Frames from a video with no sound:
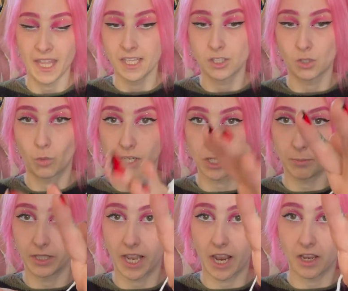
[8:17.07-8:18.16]
So when you pull
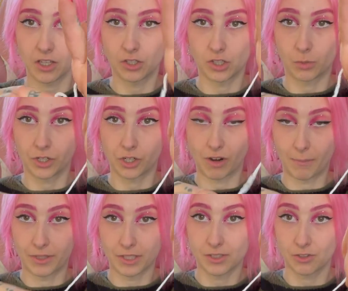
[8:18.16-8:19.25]
it out, you just want to grab the
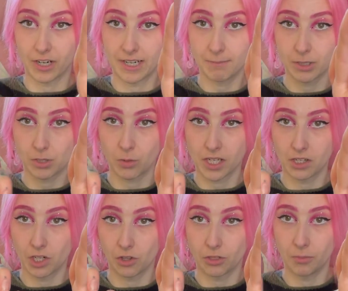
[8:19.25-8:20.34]
string between
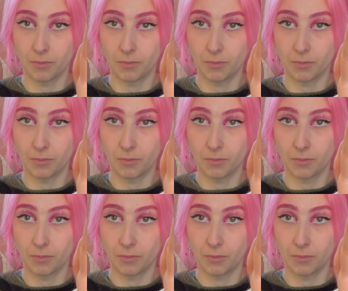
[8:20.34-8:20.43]
your thumb